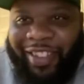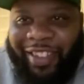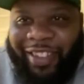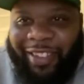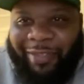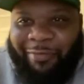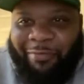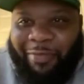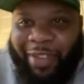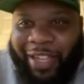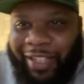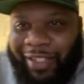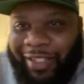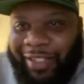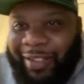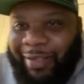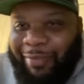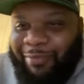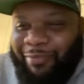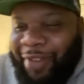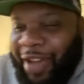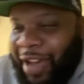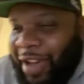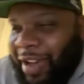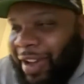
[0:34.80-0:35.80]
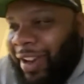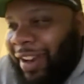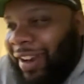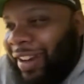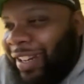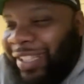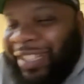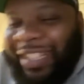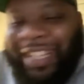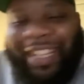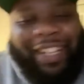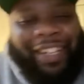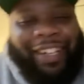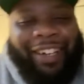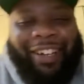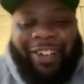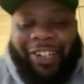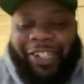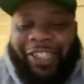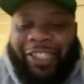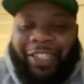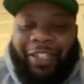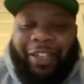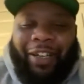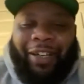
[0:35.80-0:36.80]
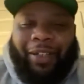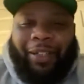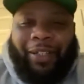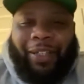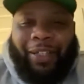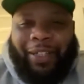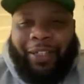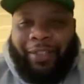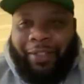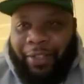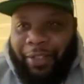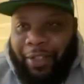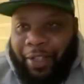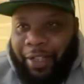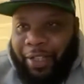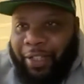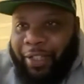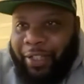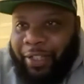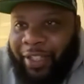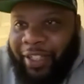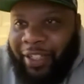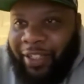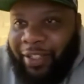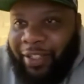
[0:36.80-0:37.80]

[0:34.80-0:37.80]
beats and bars. No, it's all good. It's all good.